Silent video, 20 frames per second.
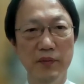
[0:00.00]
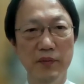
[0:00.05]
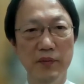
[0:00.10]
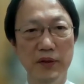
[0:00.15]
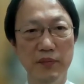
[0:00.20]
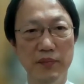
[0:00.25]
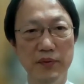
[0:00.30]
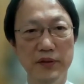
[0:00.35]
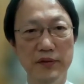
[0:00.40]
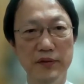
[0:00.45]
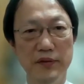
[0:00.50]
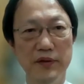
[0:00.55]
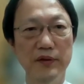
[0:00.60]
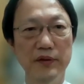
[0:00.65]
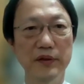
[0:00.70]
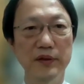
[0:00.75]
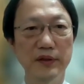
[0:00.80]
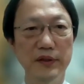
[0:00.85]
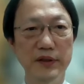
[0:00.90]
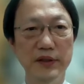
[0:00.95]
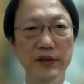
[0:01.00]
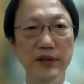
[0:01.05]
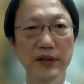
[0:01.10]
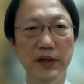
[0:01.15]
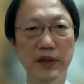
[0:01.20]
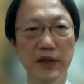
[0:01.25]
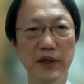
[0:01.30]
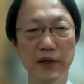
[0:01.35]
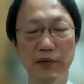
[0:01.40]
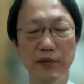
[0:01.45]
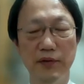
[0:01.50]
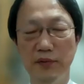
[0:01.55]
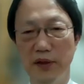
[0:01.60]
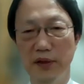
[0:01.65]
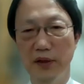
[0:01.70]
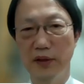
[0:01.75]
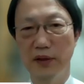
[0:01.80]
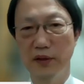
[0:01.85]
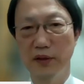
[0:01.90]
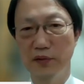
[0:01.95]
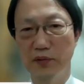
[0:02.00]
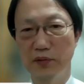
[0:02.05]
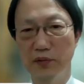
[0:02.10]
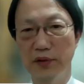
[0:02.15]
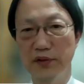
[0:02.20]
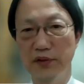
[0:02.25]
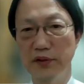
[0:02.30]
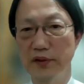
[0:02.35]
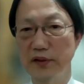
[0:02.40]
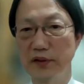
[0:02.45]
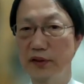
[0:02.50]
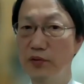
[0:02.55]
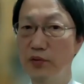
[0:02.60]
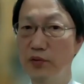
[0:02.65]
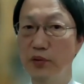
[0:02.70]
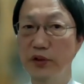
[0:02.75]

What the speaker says: But certainly recently